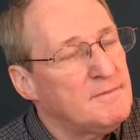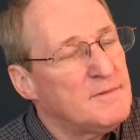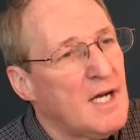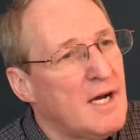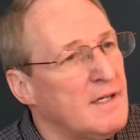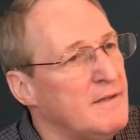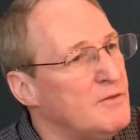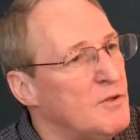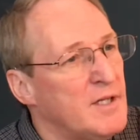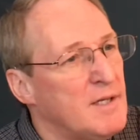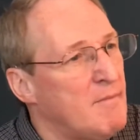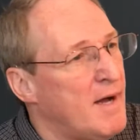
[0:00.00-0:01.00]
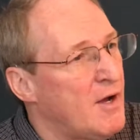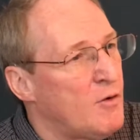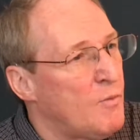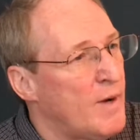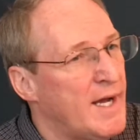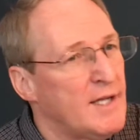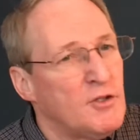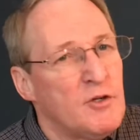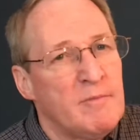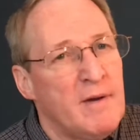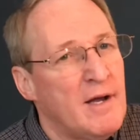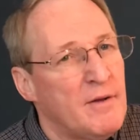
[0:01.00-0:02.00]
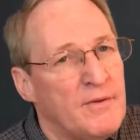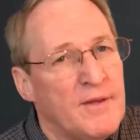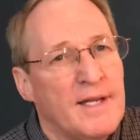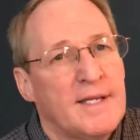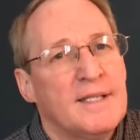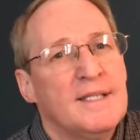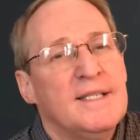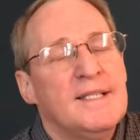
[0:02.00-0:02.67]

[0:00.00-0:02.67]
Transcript: tired of doing it my own way, doing my own thing.